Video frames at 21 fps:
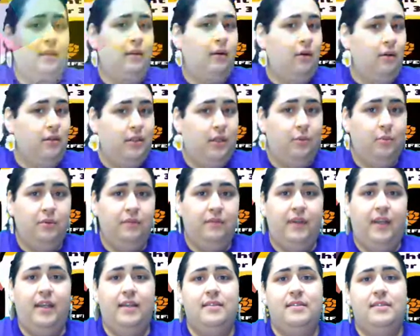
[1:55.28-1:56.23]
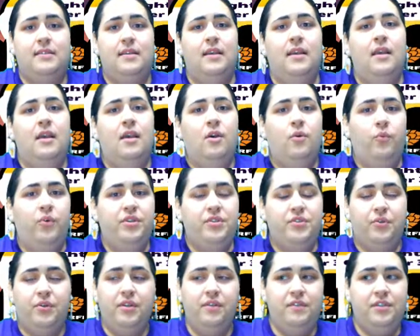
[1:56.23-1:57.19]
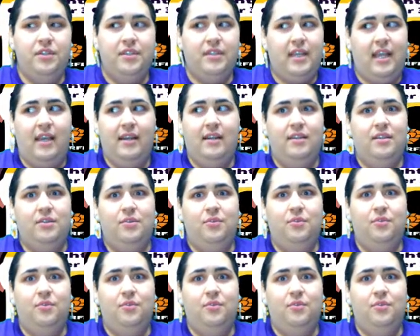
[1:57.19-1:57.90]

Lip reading: ArtoberFest. We sort of just kind of do